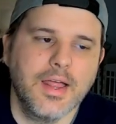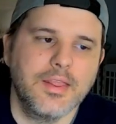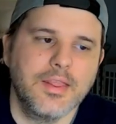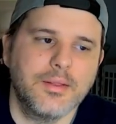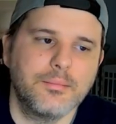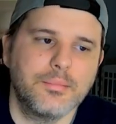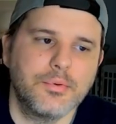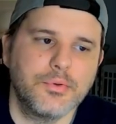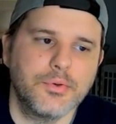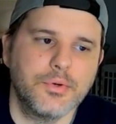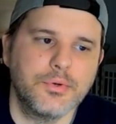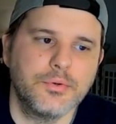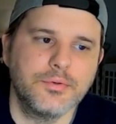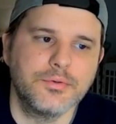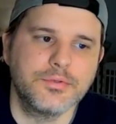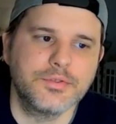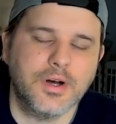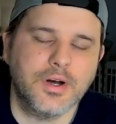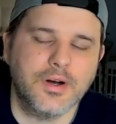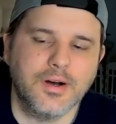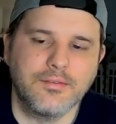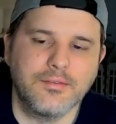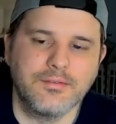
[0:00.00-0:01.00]
The Blues
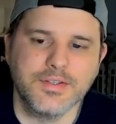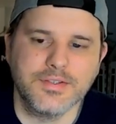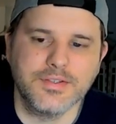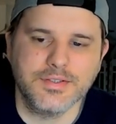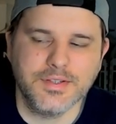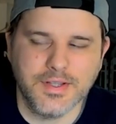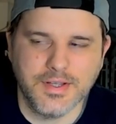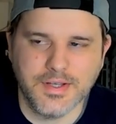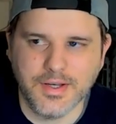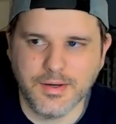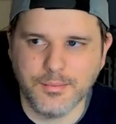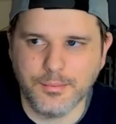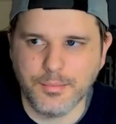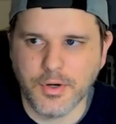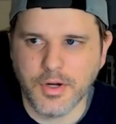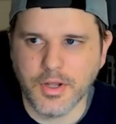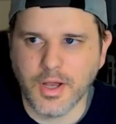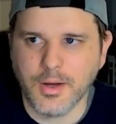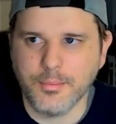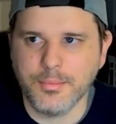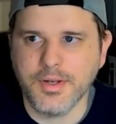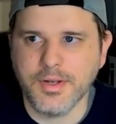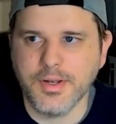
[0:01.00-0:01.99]
are obviously a
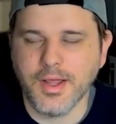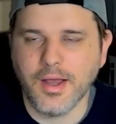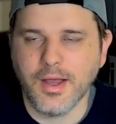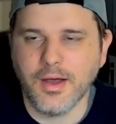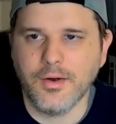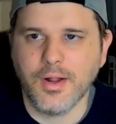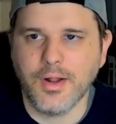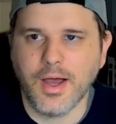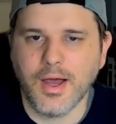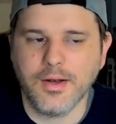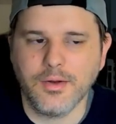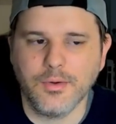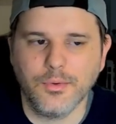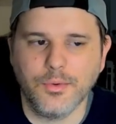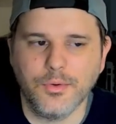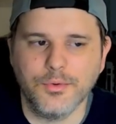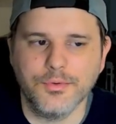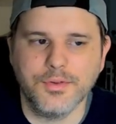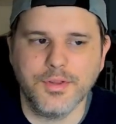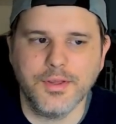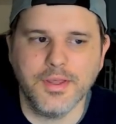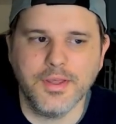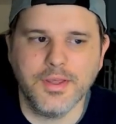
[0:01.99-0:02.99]
pretty up and down, hot and
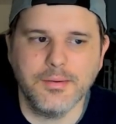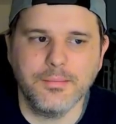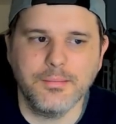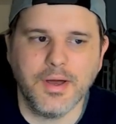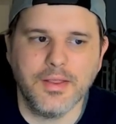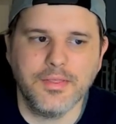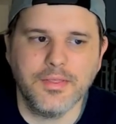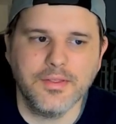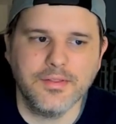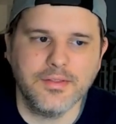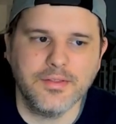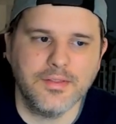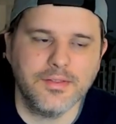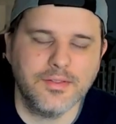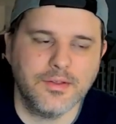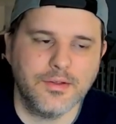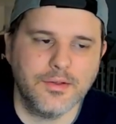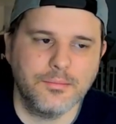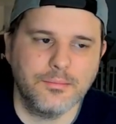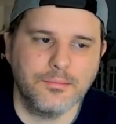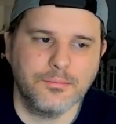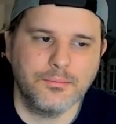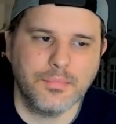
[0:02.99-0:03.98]
cold team. I think that
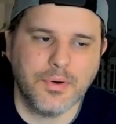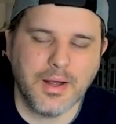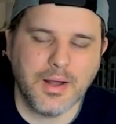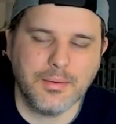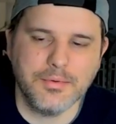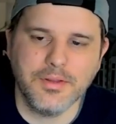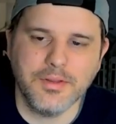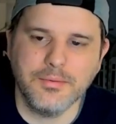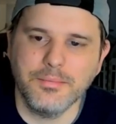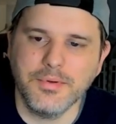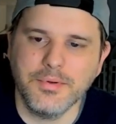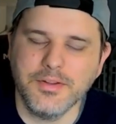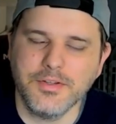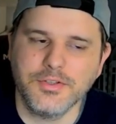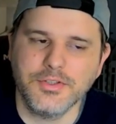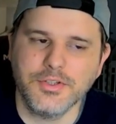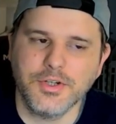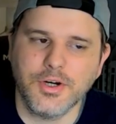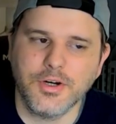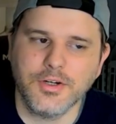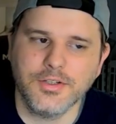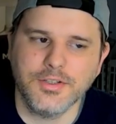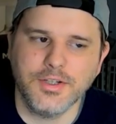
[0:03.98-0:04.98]
they'll probably beat the
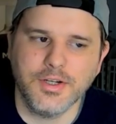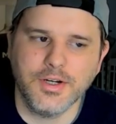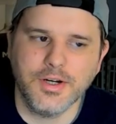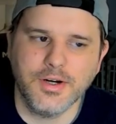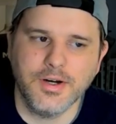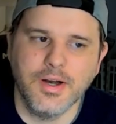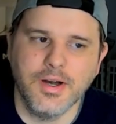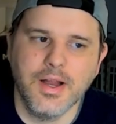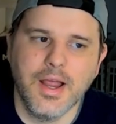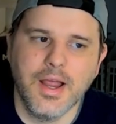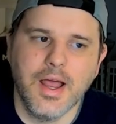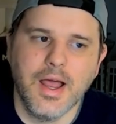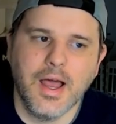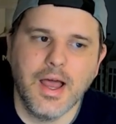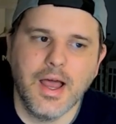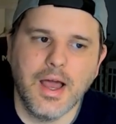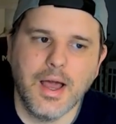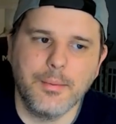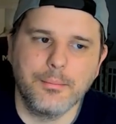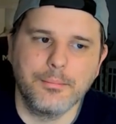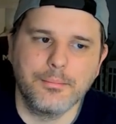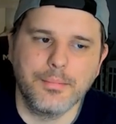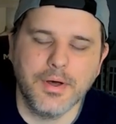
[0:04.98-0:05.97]
Sharks here,
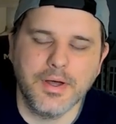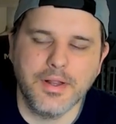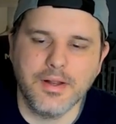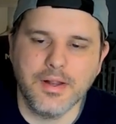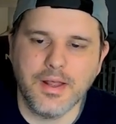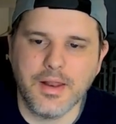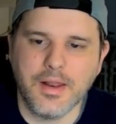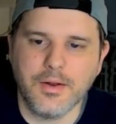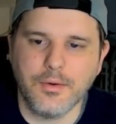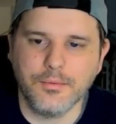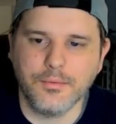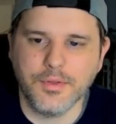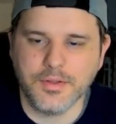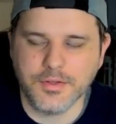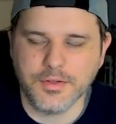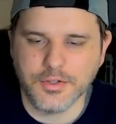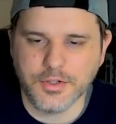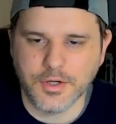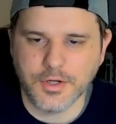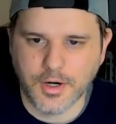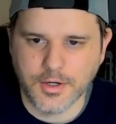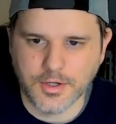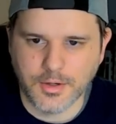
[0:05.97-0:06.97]
but I don't think the
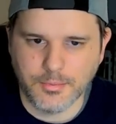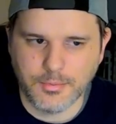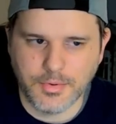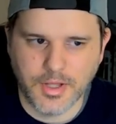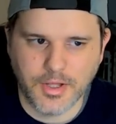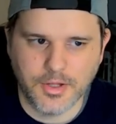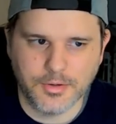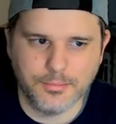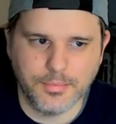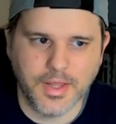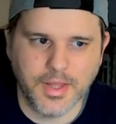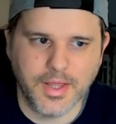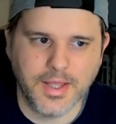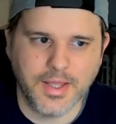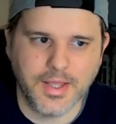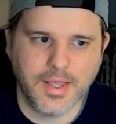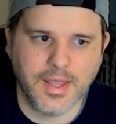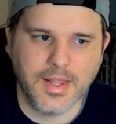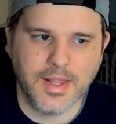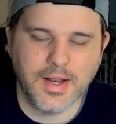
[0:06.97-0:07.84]
Sharks are going to be held blank.